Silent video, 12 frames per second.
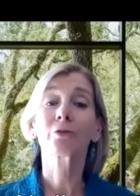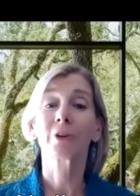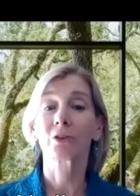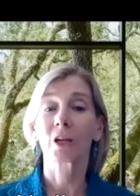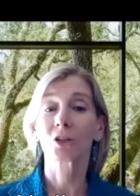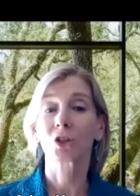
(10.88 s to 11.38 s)

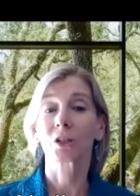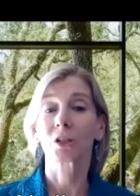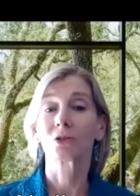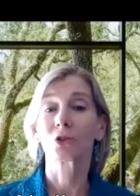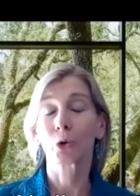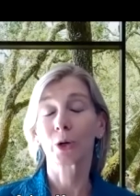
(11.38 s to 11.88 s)

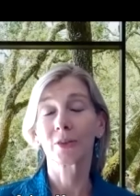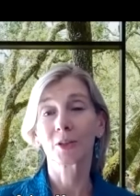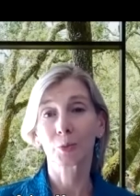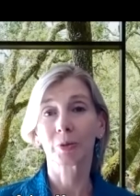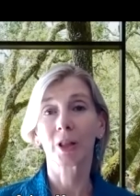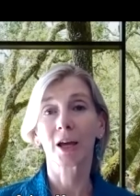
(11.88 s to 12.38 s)
Foundation joined this
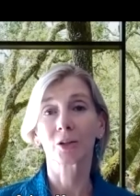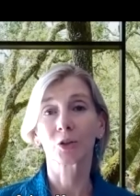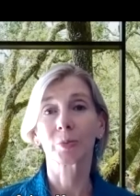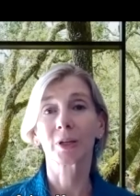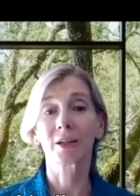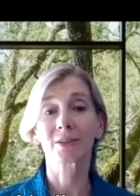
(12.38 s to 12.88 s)
pledge
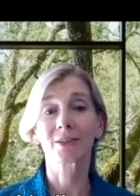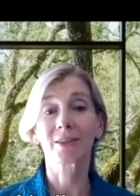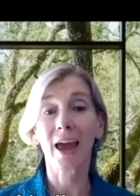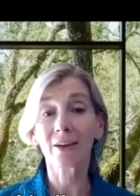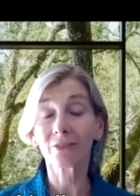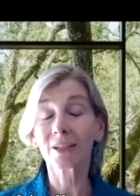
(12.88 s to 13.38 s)
because
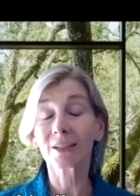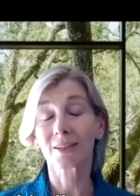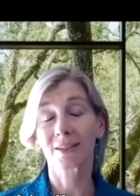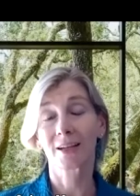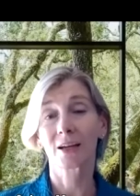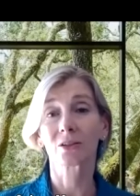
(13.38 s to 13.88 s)
the evidence
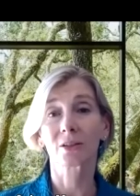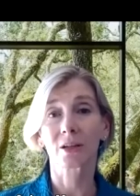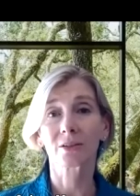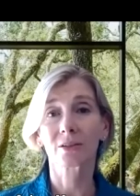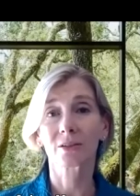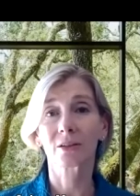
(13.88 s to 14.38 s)
tells
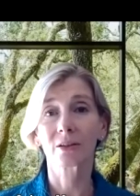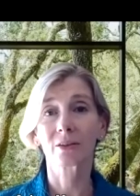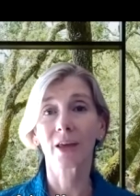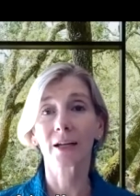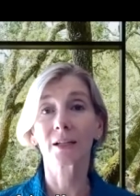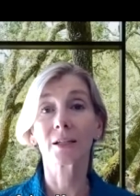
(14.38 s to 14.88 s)
us
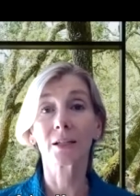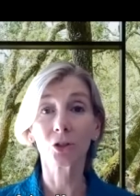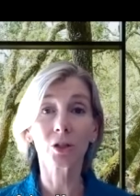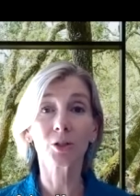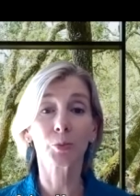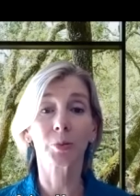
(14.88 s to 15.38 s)
that
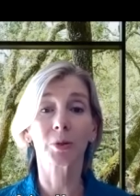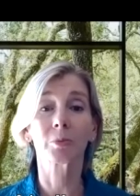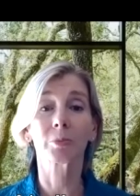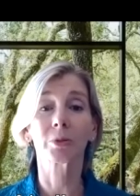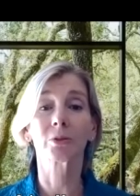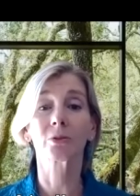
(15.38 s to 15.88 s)
Indigenous
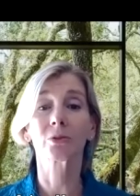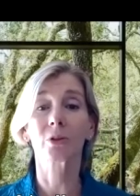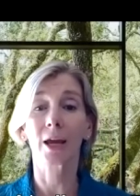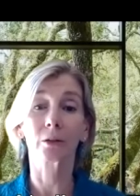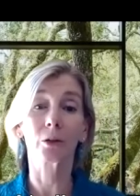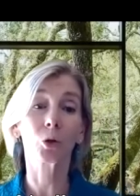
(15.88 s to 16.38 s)
peoples
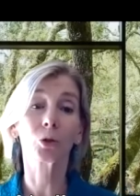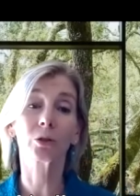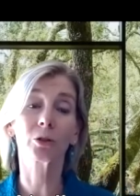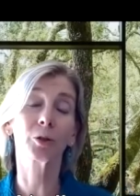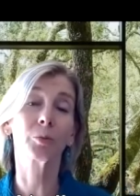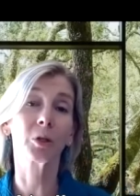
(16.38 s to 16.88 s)
and local
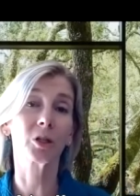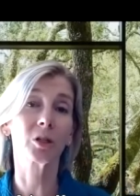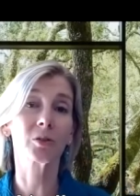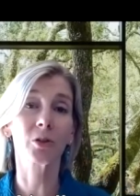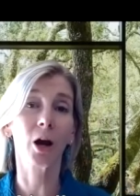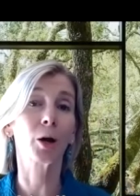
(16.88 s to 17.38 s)

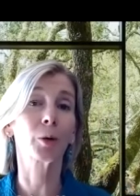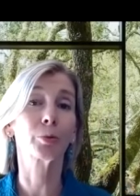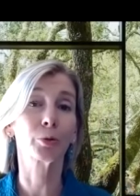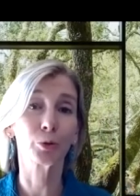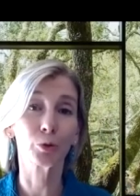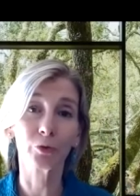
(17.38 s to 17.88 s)
communities are
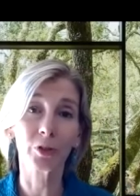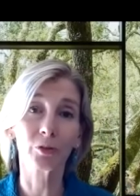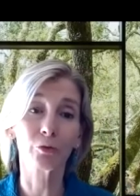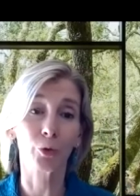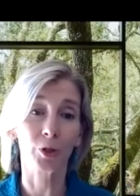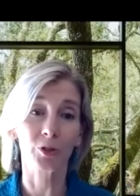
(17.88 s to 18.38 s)
proven
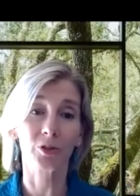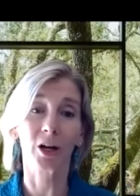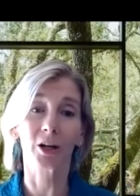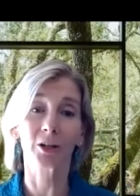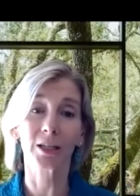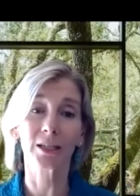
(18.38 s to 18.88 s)
forest
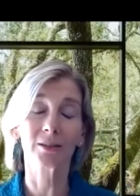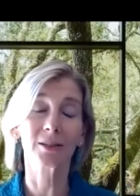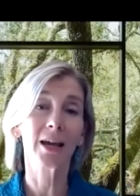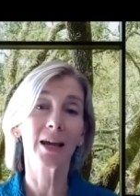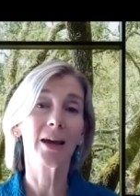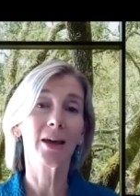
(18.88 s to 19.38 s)
guardians.
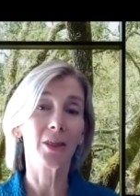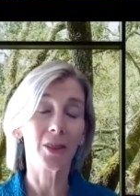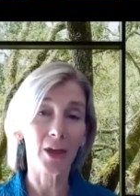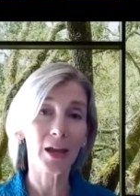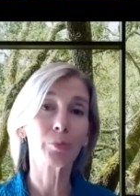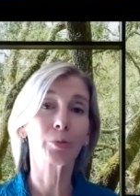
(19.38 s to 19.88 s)

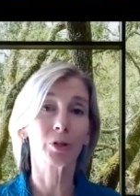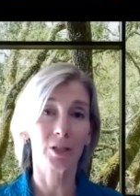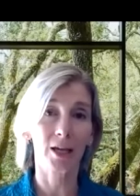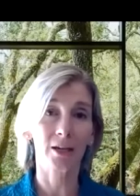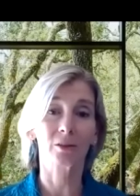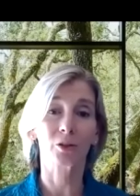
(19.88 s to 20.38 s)
They
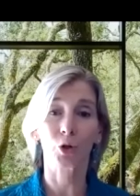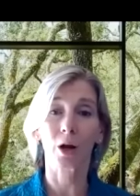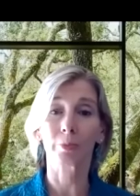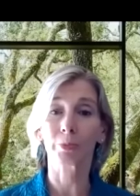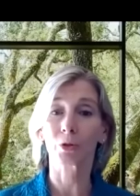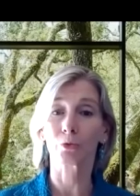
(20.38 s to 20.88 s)
protect the
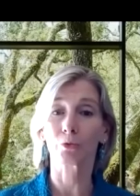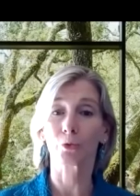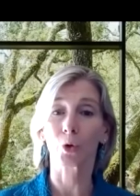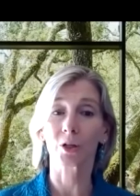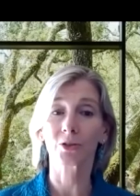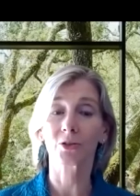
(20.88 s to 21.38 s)
tropical
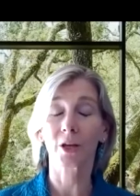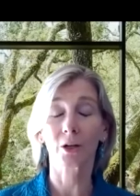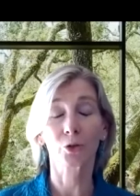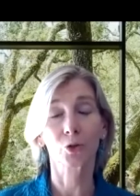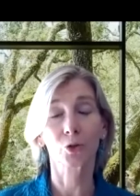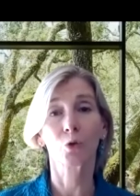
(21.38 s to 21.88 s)
forests that are
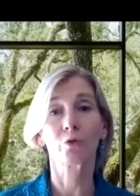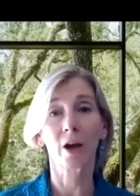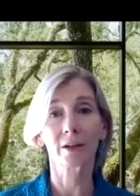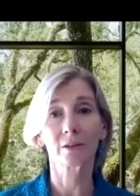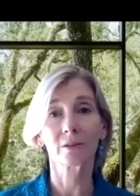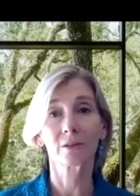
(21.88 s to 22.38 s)
so
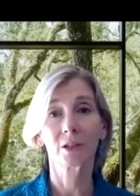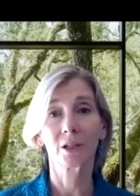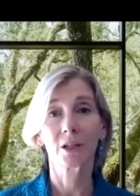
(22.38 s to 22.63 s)
vital